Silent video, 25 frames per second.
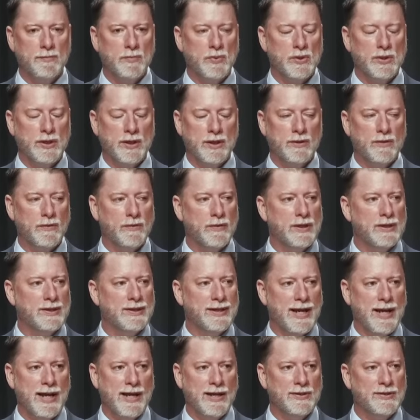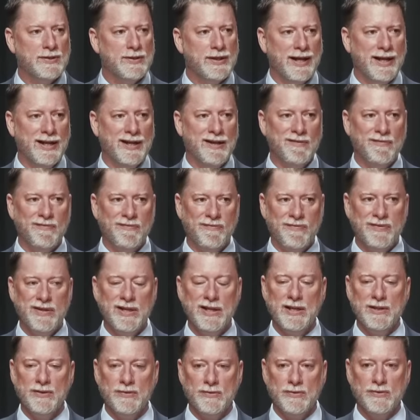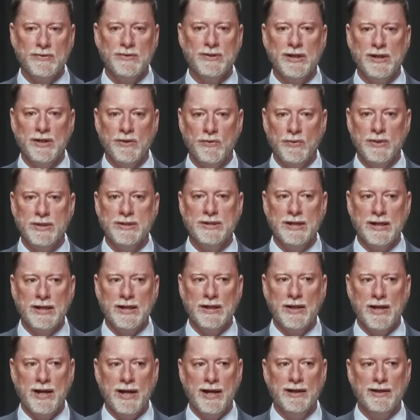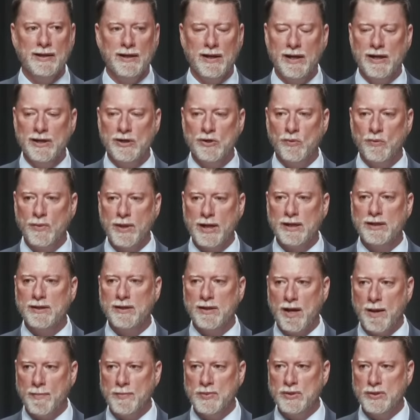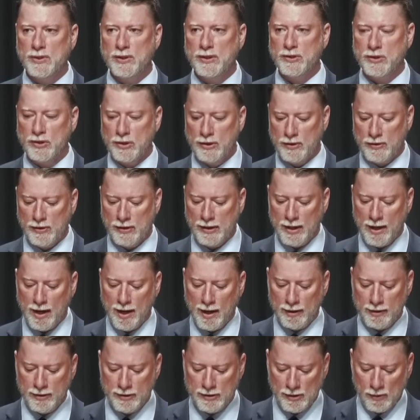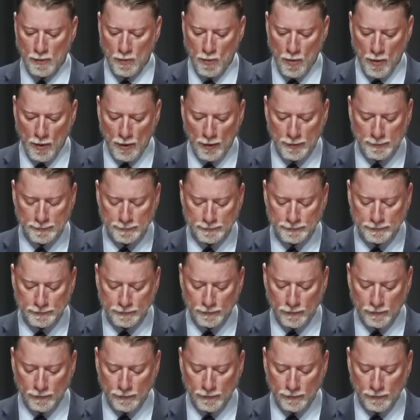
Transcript: in particular these days, and it feels increasing like a direct opposition to God is at work